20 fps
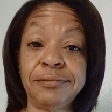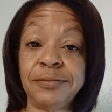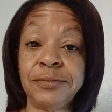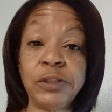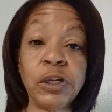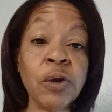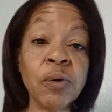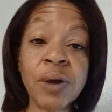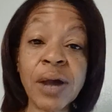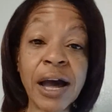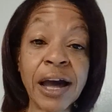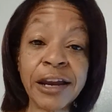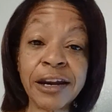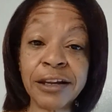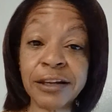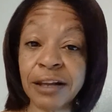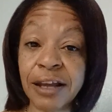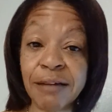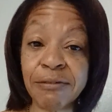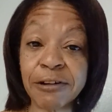You gotta
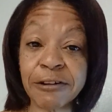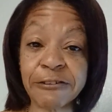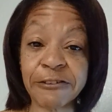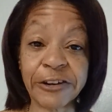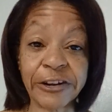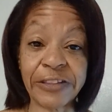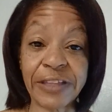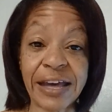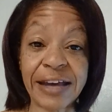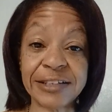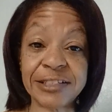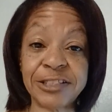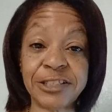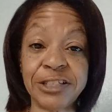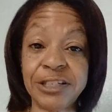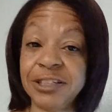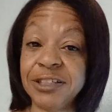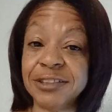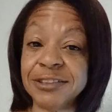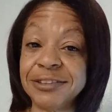love her for that
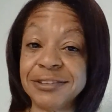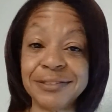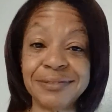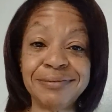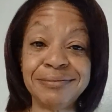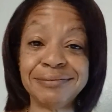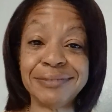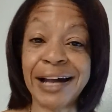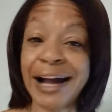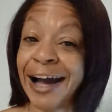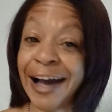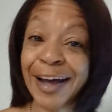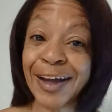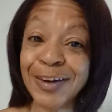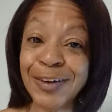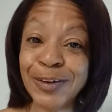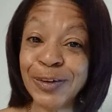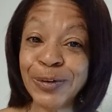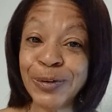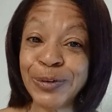shit. I
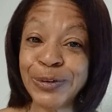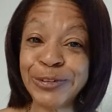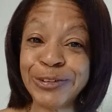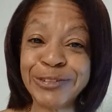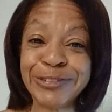do.